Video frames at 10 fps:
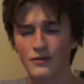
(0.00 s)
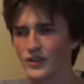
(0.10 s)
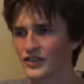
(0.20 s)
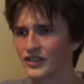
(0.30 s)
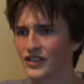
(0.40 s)

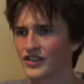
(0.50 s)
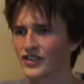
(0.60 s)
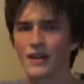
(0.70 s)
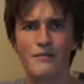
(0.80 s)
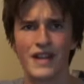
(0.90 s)
wasn't just
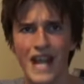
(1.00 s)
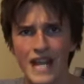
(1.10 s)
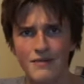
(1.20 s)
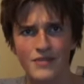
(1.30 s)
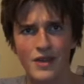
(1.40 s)
some
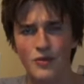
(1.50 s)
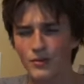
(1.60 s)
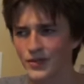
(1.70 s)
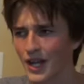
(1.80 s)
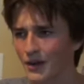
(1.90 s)
name they
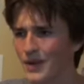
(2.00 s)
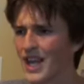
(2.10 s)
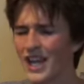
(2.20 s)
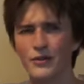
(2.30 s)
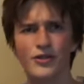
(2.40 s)
whipped up.
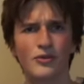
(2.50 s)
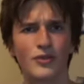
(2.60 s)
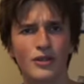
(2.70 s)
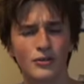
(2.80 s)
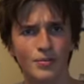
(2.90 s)
It was a
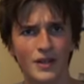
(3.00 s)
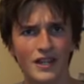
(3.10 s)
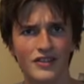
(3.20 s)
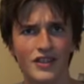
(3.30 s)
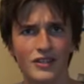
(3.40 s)
real
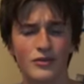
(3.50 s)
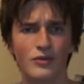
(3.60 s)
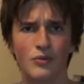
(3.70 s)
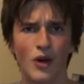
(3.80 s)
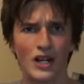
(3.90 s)
place that you
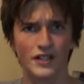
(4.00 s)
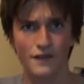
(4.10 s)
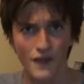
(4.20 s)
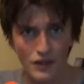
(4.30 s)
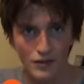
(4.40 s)
could watch
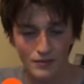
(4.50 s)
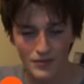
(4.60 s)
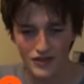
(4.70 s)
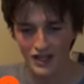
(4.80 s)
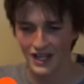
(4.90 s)

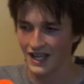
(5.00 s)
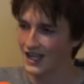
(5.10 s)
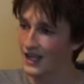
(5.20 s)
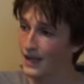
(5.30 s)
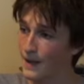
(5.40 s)
films.
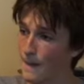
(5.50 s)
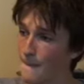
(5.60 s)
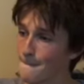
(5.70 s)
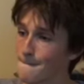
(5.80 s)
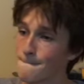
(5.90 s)

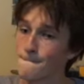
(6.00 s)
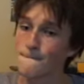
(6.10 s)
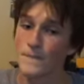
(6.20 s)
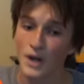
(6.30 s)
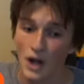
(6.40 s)

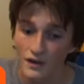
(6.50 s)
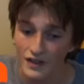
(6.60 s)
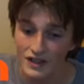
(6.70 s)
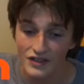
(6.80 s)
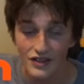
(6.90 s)
But
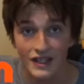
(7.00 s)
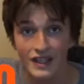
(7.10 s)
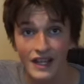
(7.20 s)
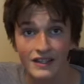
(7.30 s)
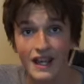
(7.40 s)
obviously,
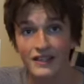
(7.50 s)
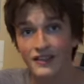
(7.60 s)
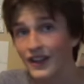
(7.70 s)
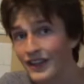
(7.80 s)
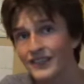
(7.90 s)
that's
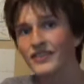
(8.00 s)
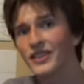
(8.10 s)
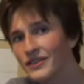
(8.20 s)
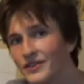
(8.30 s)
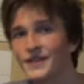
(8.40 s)
a
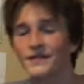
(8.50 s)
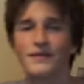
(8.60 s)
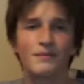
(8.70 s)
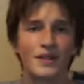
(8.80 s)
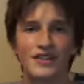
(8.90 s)
little
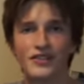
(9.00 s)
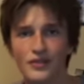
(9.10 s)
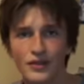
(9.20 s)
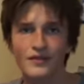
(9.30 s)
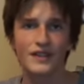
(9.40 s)
different, but it's
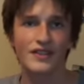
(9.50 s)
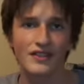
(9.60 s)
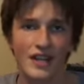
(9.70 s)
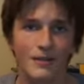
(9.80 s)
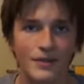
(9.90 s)
sort of on the same